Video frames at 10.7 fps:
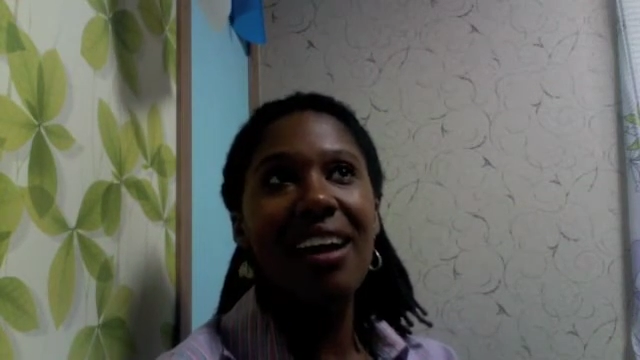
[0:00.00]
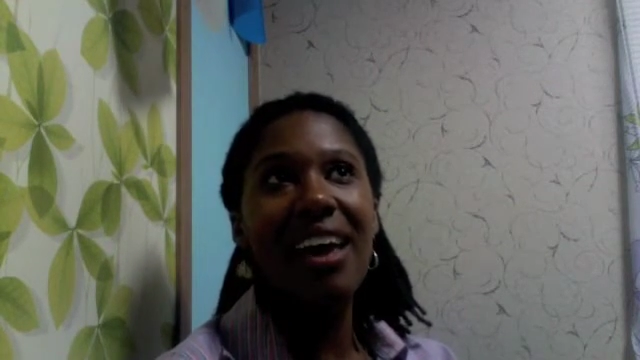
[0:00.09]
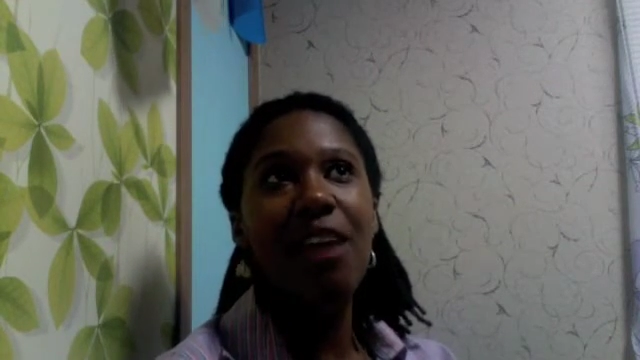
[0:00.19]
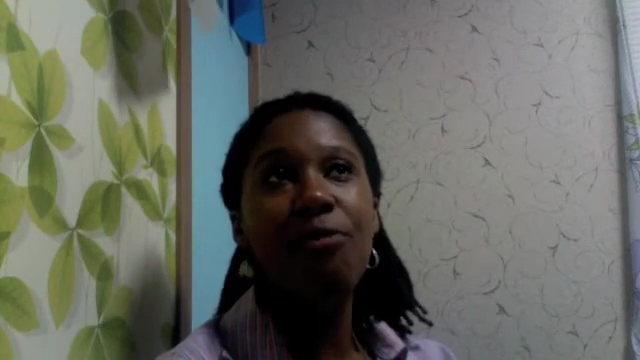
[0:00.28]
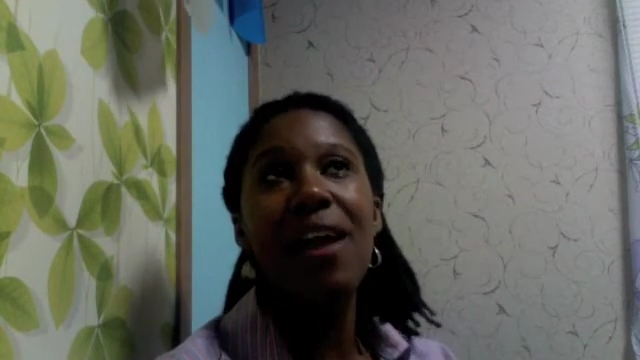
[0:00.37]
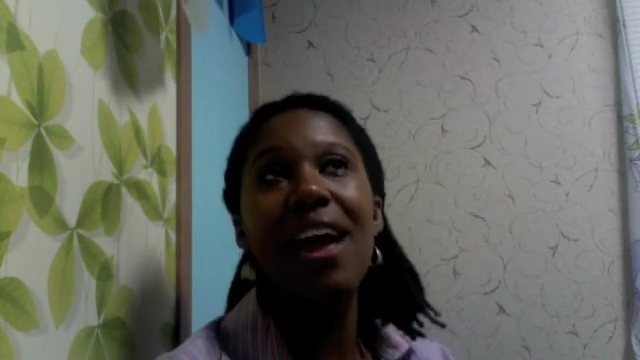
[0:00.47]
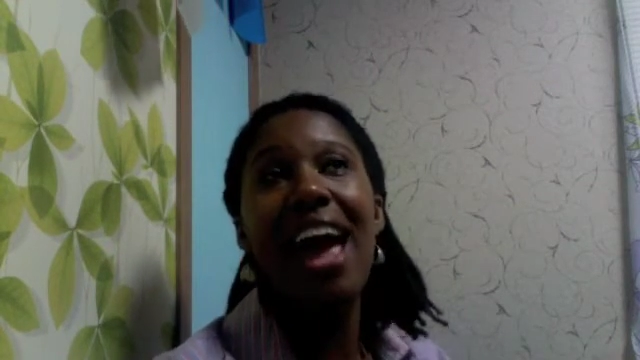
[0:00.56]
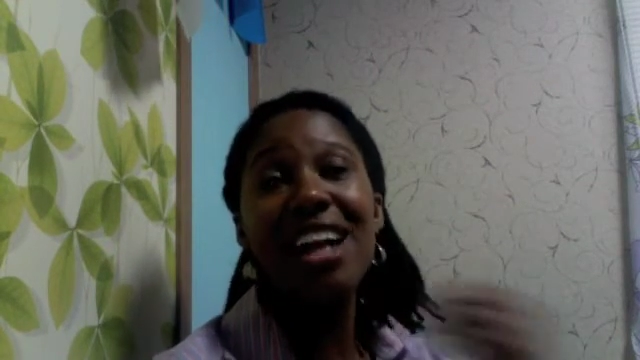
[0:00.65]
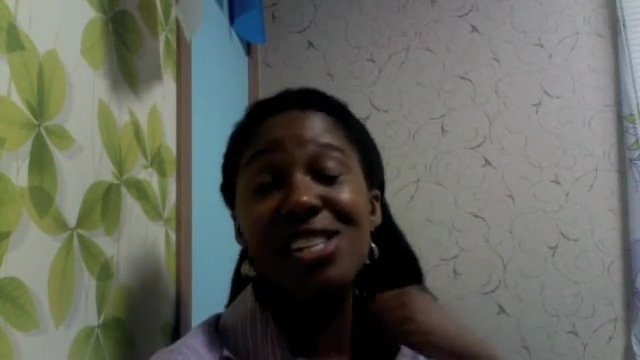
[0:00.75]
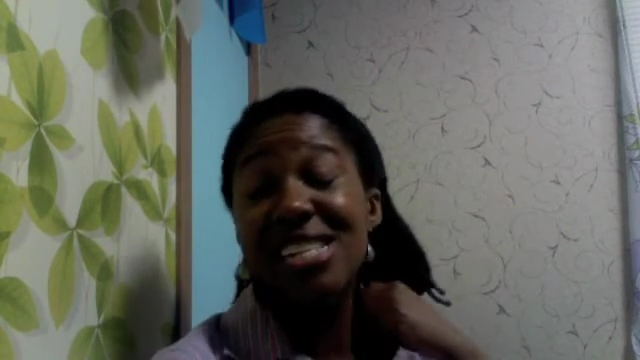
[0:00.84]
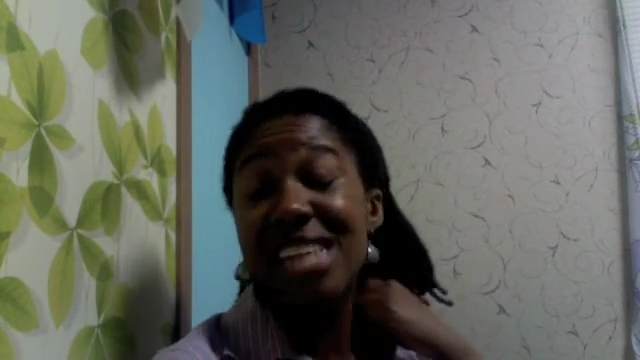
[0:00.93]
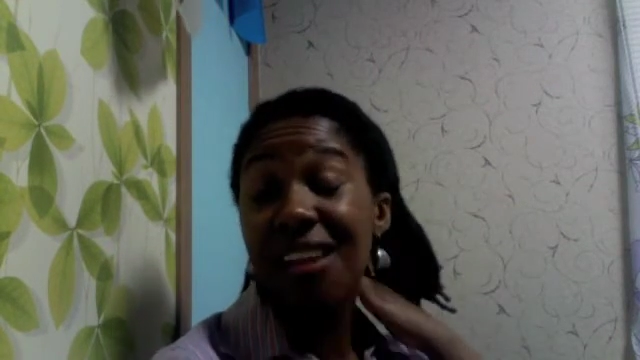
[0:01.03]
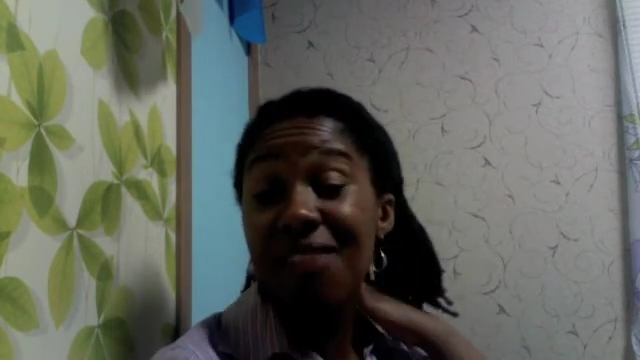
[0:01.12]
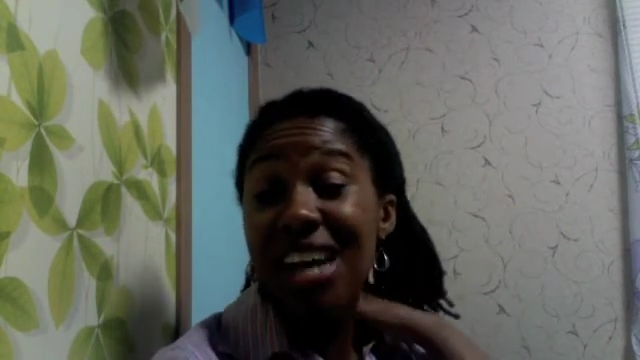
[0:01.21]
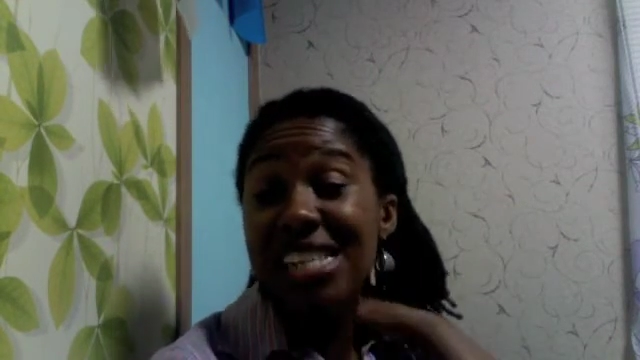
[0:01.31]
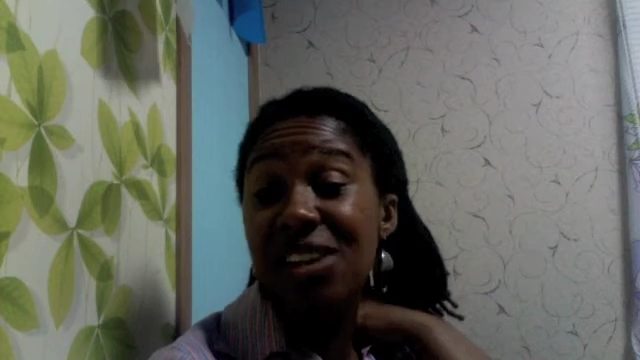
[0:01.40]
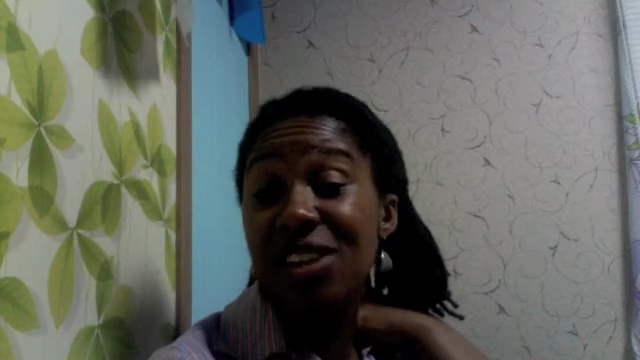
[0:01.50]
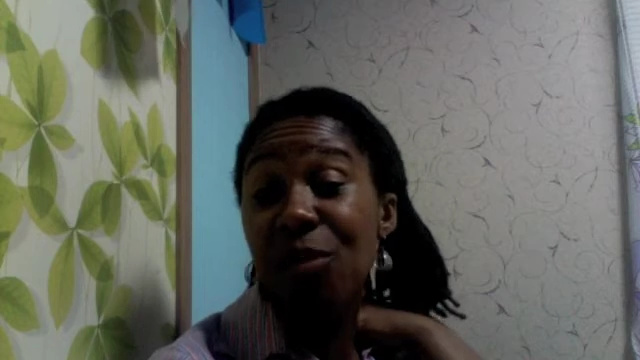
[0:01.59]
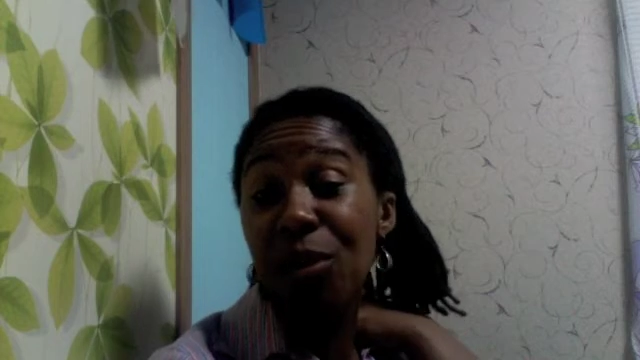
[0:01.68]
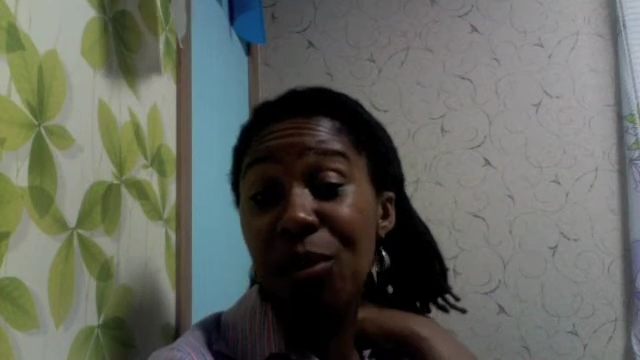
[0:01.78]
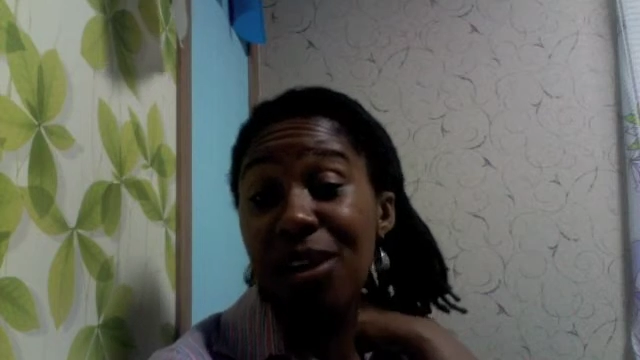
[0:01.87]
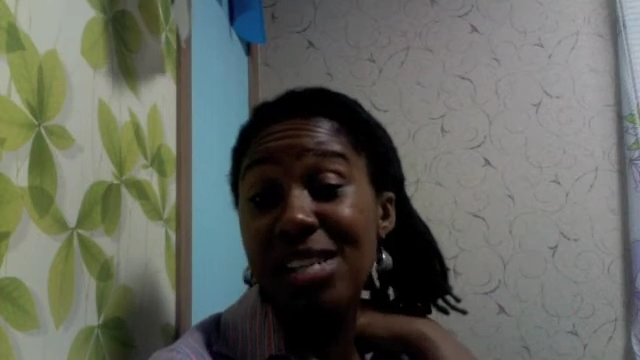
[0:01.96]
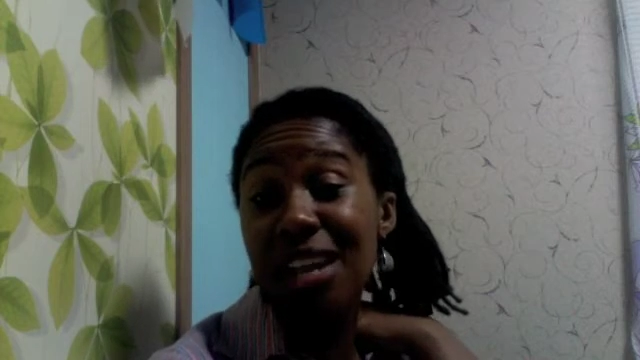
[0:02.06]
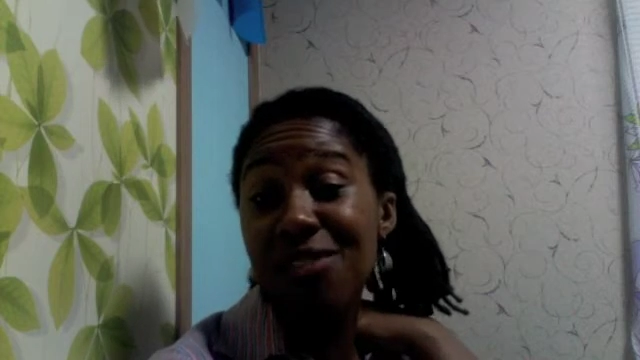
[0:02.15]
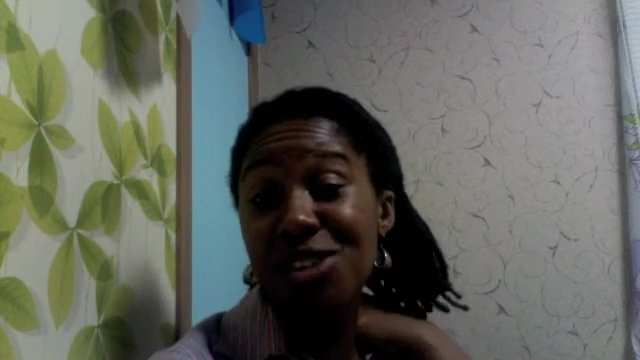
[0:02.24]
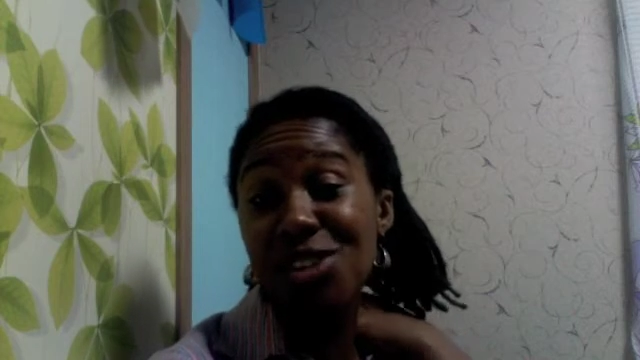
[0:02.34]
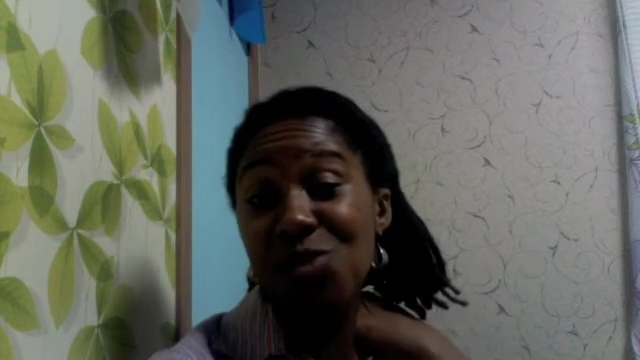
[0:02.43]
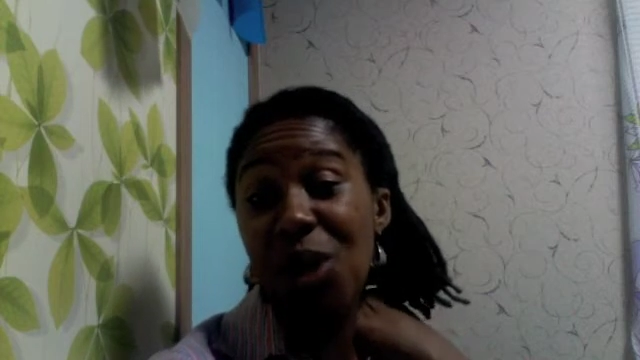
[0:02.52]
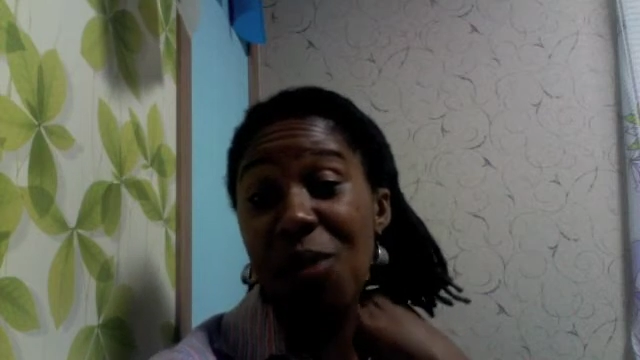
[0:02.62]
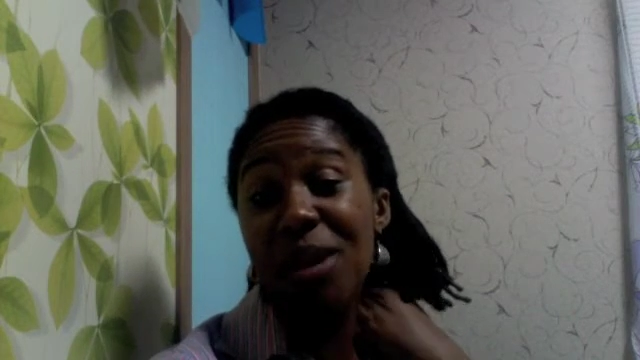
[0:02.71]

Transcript: if they actually televised it, that we were on television as well,